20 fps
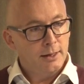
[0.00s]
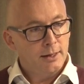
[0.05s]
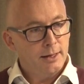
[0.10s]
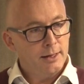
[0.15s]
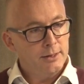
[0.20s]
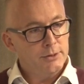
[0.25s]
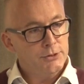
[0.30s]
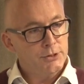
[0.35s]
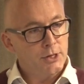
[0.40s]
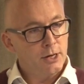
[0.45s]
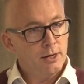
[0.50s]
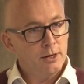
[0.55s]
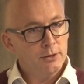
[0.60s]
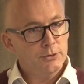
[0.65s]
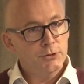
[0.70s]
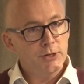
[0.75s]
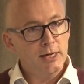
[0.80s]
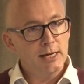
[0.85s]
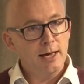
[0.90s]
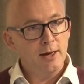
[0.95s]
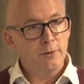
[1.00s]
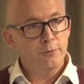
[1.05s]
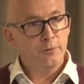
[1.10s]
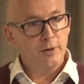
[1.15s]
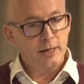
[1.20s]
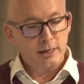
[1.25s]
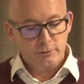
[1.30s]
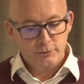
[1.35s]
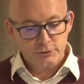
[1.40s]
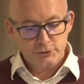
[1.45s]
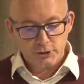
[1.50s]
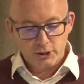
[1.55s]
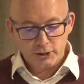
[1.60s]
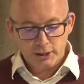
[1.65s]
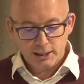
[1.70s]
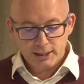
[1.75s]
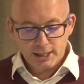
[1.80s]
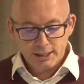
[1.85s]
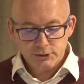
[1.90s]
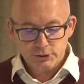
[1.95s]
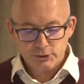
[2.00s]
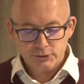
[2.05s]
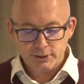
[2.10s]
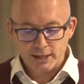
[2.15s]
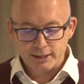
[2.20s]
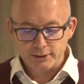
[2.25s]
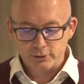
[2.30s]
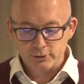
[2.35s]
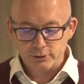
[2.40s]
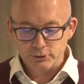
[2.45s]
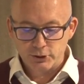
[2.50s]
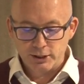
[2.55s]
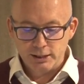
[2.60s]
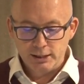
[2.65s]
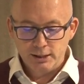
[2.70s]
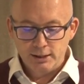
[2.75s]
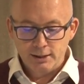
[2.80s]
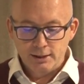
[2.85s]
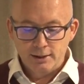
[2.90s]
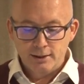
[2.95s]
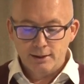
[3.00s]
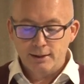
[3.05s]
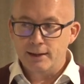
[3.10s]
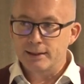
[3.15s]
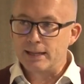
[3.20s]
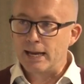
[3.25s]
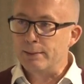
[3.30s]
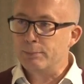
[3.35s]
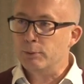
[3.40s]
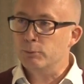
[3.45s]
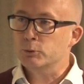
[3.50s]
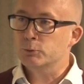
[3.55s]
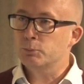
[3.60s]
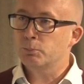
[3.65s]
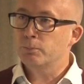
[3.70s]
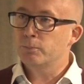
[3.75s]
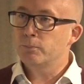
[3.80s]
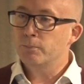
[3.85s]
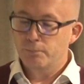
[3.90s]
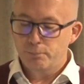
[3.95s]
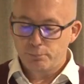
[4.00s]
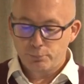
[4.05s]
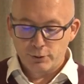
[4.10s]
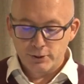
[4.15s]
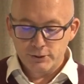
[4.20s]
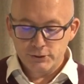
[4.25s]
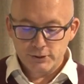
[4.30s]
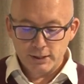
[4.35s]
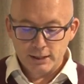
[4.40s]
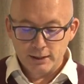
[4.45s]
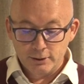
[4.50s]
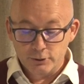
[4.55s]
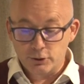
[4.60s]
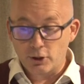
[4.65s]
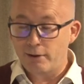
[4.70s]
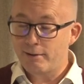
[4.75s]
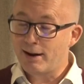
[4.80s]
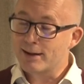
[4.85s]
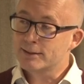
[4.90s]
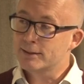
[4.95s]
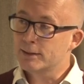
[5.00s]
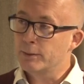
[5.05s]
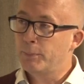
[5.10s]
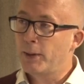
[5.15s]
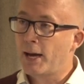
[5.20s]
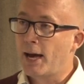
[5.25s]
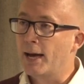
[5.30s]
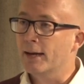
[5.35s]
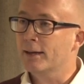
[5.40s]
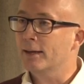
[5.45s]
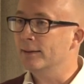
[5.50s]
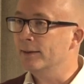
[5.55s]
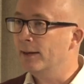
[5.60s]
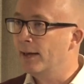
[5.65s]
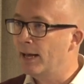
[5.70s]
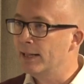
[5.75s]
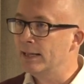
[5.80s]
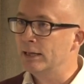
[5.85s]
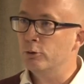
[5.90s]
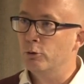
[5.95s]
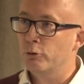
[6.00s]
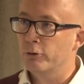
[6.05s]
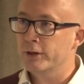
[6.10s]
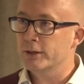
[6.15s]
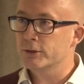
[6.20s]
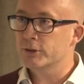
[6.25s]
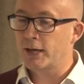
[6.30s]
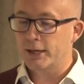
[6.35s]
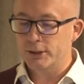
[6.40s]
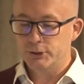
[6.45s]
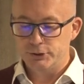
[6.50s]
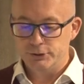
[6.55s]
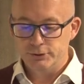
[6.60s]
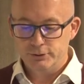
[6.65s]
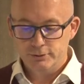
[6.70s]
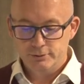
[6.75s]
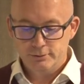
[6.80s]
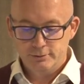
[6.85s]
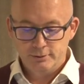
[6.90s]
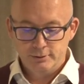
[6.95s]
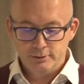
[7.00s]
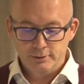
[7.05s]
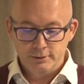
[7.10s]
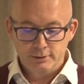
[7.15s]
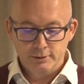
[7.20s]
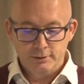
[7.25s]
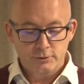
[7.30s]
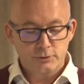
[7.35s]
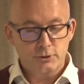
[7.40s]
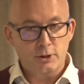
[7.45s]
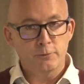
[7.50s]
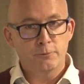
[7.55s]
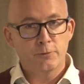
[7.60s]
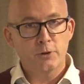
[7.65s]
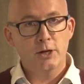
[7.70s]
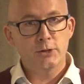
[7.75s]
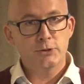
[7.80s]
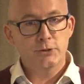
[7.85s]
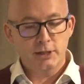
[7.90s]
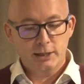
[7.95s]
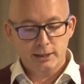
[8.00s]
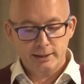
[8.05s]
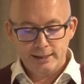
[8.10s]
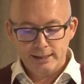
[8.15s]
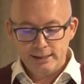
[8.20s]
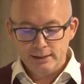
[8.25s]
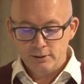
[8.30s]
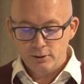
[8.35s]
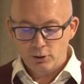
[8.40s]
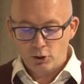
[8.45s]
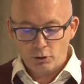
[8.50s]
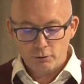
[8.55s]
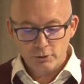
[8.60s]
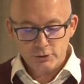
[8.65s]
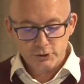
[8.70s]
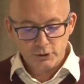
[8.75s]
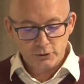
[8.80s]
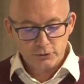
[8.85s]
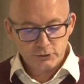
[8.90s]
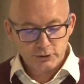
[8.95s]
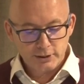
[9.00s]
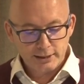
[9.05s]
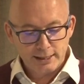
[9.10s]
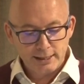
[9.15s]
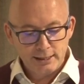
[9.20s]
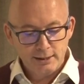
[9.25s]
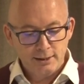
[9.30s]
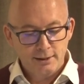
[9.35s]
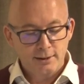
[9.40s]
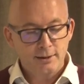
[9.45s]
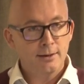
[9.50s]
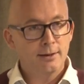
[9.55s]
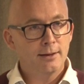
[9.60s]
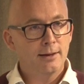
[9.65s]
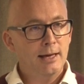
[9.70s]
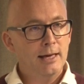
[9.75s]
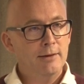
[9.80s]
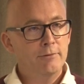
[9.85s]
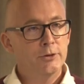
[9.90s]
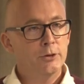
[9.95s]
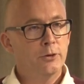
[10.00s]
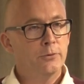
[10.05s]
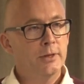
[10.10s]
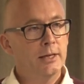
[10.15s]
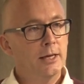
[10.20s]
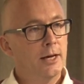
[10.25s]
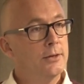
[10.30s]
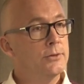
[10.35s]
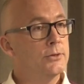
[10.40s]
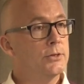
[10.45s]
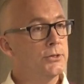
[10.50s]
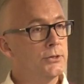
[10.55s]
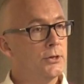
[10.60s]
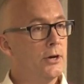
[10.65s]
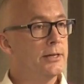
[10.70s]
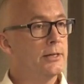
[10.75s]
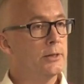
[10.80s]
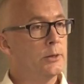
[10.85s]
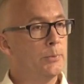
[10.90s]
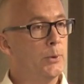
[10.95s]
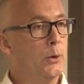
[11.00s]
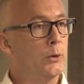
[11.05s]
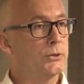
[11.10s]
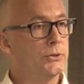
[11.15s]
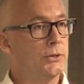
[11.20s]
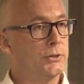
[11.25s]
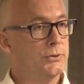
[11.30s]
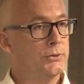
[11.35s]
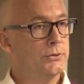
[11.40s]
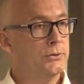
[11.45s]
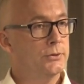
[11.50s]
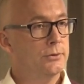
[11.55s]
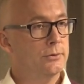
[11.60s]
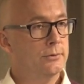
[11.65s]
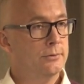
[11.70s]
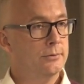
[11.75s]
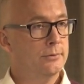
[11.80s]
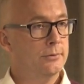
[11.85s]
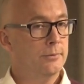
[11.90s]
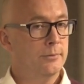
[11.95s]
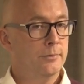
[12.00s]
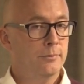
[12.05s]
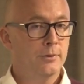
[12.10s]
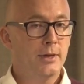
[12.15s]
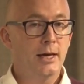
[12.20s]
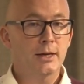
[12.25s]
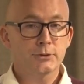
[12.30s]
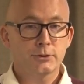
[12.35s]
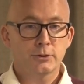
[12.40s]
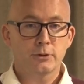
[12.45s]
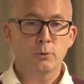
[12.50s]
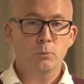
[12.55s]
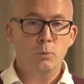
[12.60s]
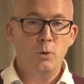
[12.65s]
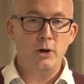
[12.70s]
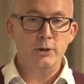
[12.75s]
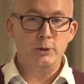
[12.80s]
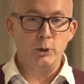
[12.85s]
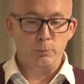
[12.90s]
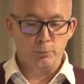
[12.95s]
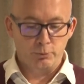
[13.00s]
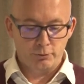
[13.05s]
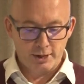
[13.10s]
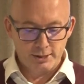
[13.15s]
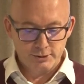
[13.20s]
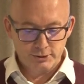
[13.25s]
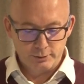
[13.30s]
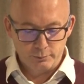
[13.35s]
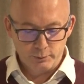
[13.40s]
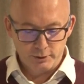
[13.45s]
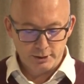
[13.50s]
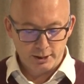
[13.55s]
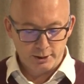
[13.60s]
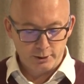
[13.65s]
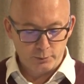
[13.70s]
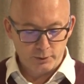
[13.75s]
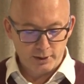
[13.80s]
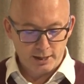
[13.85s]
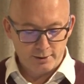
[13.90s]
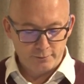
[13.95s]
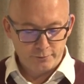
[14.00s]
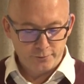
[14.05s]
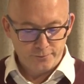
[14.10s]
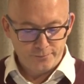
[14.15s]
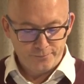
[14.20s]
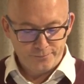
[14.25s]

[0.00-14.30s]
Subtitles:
And Xaar TF ink recirculation technology enables printing direct to the pack in any orientation. So vertically, horizontally, even on the underside of the boxes, thanks to the wide operating window that we have.